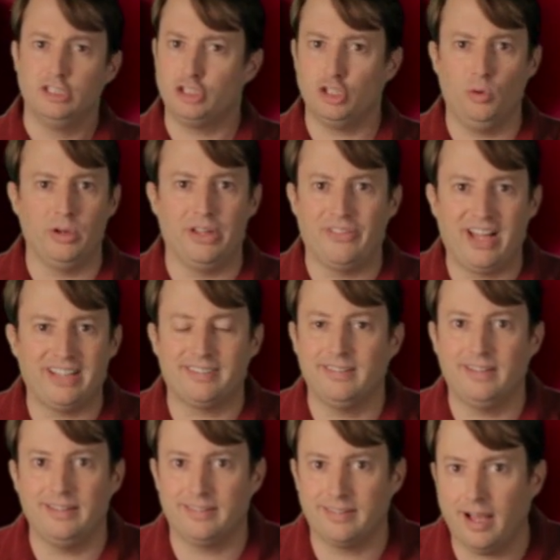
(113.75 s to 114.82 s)
Surely that's
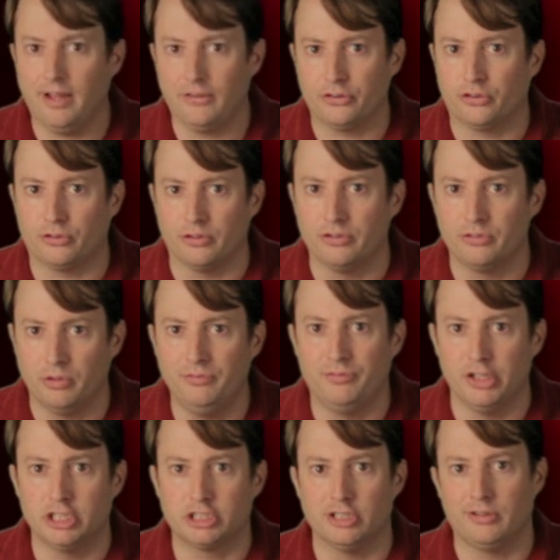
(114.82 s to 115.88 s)
a disastrous
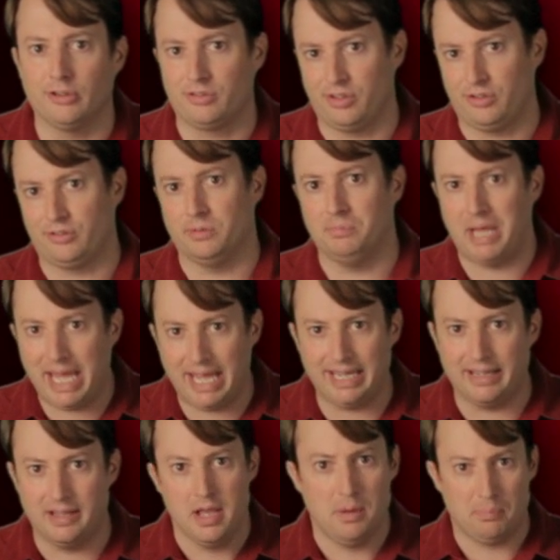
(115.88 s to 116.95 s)
reversion to System
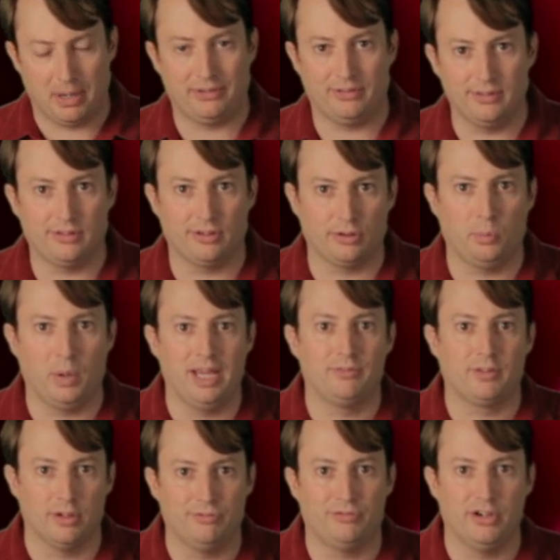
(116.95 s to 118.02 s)
A, presents as a way
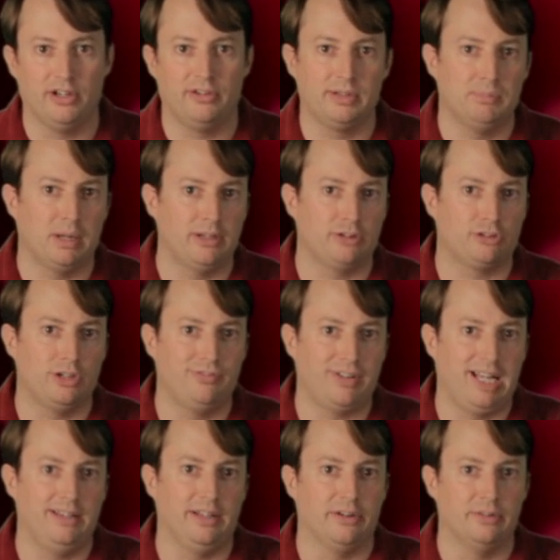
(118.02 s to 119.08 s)
of conferring monetary
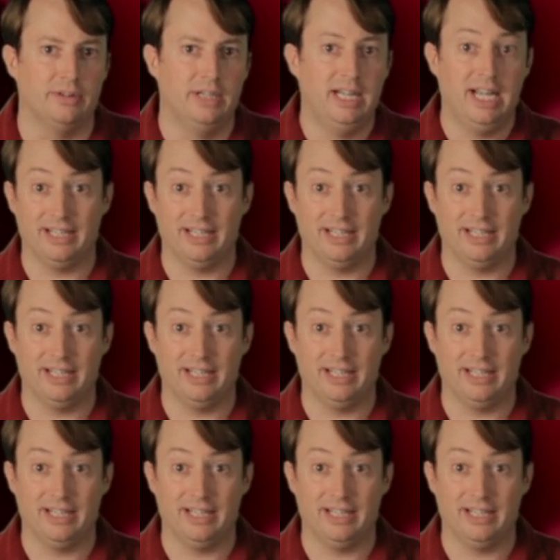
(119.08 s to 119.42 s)
value.